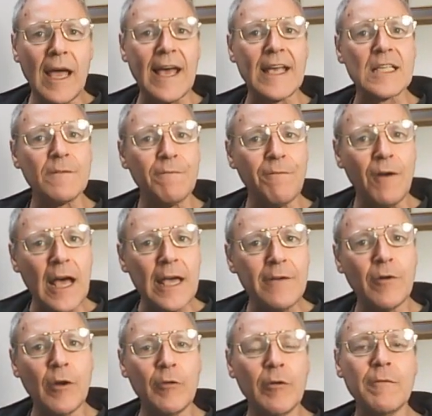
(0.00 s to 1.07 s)
has
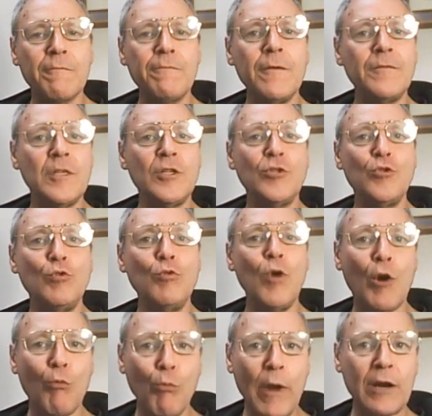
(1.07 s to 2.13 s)
552
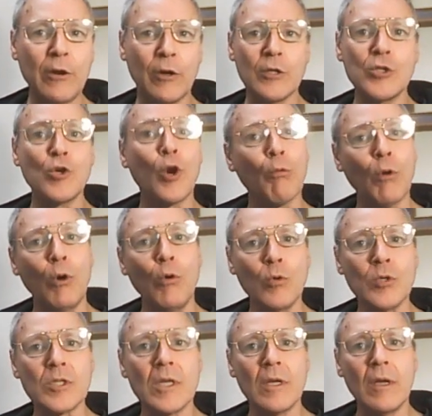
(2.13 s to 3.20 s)
records or
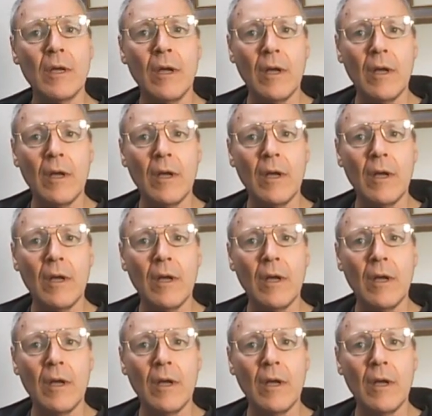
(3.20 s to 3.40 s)
rows.